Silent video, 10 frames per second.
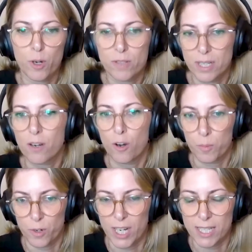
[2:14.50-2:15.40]
both the
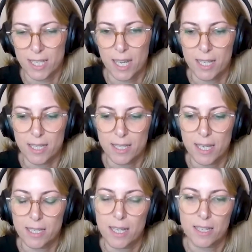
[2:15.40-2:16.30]
corporate and
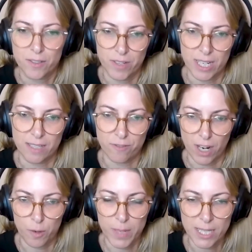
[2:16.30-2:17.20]
the industrial
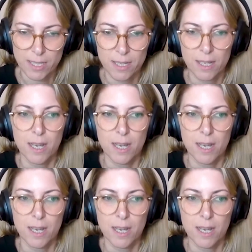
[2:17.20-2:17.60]
environment.